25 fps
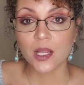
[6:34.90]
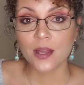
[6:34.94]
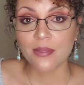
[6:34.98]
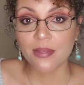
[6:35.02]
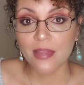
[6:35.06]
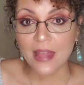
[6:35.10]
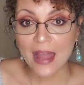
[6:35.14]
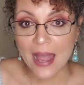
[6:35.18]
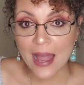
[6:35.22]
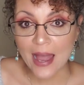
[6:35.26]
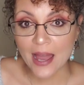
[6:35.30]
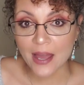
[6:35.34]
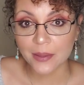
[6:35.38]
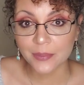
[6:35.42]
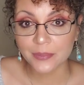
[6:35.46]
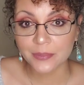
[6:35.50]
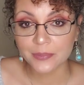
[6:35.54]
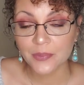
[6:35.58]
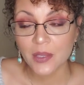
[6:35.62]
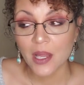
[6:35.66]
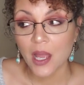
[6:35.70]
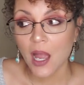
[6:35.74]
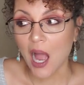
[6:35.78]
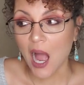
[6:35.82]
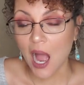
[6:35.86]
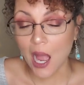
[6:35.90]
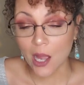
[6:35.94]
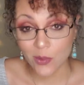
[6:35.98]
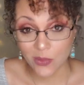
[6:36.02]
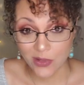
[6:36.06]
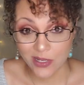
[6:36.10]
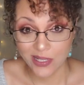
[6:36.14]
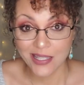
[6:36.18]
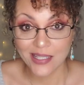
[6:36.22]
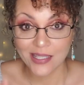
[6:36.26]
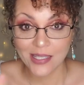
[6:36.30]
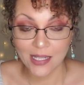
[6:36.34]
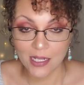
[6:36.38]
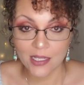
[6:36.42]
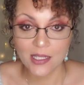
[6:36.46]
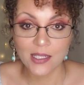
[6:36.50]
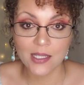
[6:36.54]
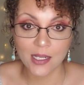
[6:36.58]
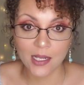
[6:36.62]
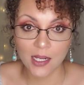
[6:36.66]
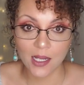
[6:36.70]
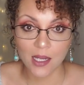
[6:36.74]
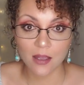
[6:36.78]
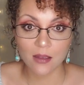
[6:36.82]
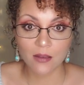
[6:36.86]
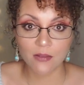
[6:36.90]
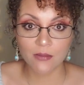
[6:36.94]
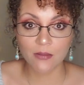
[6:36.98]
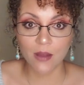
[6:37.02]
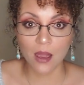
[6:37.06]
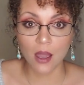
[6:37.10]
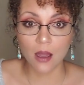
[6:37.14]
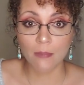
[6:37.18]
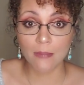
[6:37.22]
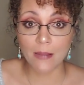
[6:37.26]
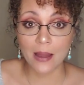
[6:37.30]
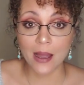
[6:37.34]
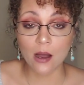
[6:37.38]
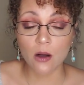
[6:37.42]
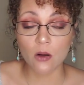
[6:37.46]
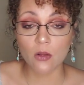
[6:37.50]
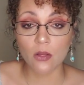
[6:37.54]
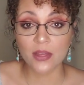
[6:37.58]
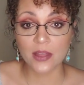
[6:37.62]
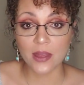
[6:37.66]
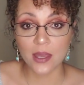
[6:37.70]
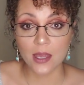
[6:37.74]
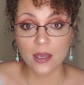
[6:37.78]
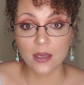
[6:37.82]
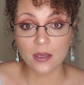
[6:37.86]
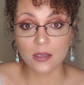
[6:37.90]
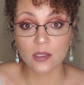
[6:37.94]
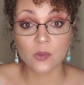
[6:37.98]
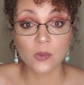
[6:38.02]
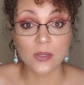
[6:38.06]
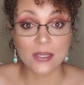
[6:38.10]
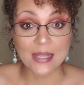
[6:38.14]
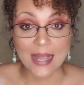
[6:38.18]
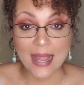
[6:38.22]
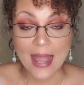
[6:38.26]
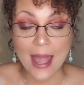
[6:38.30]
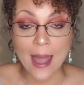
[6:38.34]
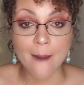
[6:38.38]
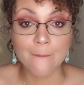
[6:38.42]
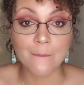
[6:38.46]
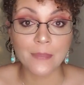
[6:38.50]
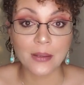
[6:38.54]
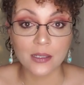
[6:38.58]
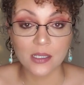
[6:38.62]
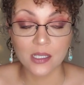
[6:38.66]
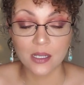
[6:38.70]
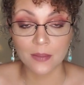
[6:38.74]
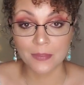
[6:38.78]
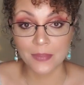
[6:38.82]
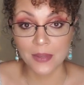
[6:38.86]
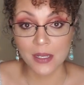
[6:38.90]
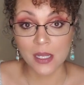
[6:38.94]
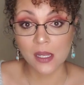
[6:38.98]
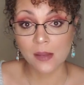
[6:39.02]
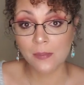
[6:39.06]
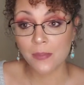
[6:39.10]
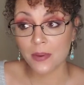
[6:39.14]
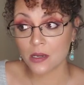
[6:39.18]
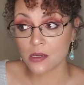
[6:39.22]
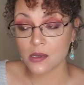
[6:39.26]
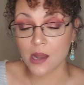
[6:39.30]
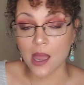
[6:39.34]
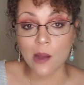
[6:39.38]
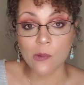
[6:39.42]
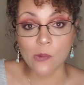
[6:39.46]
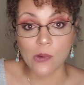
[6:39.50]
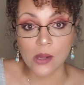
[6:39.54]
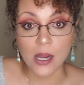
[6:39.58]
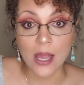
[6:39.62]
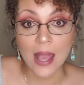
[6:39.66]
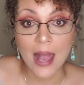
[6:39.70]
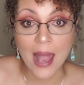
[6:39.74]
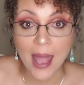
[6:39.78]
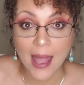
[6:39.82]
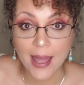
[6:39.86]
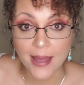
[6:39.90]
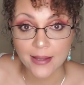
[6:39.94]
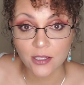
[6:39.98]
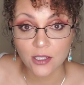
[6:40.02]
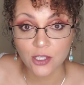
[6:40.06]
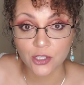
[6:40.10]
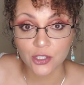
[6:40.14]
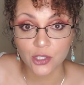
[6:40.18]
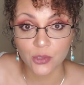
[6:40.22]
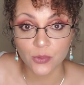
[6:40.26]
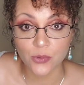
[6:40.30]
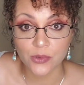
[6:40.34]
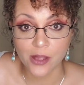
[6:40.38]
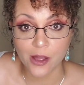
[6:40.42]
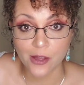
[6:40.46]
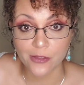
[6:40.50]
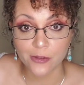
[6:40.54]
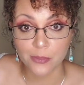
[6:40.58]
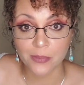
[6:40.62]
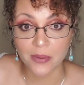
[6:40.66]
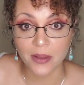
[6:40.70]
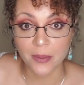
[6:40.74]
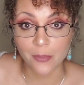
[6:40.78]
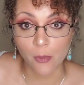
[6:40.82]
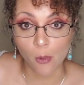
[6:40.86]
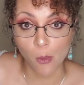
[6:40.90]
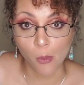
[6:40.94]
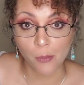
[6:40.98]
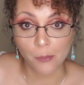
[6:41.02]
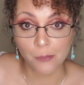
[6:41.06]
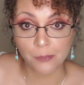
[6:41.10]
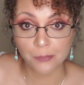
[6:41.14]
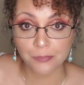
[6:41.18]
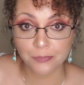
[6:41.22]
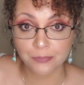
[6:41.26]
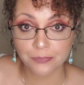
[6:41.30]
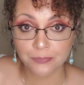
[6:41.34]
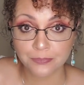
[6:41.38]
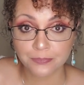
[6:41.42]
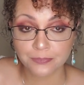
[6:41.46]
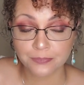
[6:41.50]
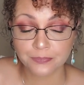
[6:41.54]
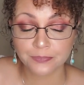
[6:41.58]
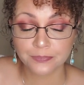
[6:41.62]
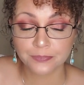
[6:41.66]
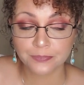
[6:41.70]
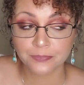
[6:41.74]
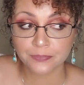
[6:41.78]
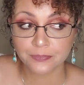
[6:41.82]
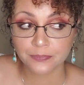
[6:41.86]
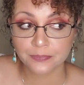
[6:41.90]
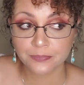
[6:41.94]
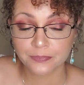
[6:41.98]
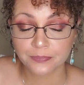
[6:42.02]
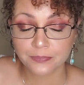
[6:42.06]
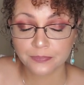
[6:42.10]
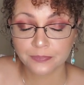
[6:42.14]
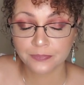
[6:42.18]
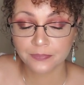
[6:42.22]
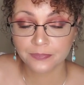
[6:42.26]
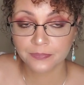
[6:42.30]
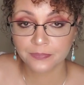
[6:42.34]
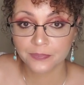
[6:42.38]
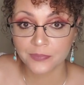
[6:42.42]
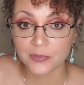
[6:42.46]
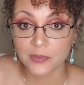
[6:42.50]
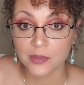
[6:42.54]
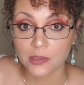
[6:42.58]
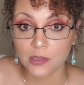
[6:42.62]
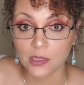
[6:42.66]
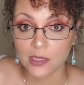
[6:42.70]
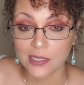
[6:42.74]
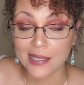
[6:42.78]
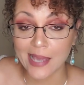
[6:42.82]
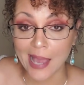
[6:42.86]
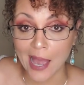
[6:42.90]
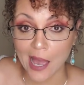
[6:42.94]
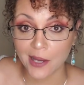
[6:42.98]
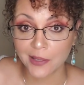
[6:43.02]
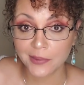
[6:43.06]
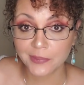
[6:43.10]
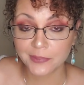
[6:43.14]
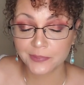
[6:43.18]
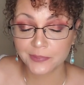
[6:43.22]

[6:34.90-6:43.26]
that I was sensitive about things when they happened to me, but not when it had to do with other people. Yeah,